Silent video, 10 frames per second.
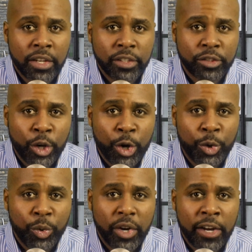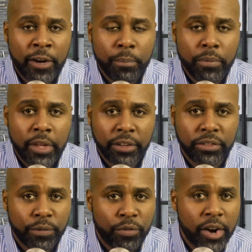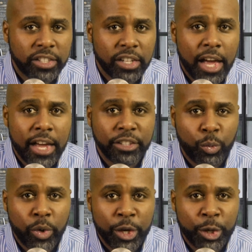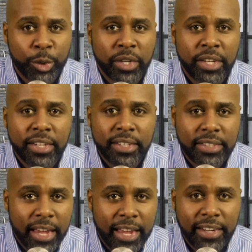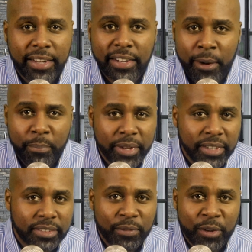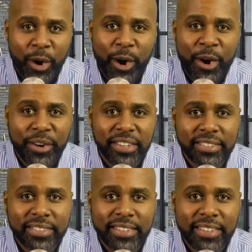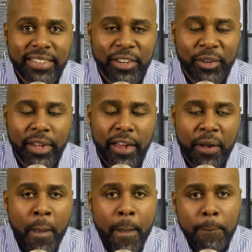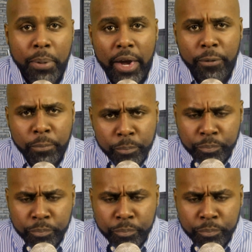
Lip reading: So yes, the franchise will take a piece of your earnings, okay? But,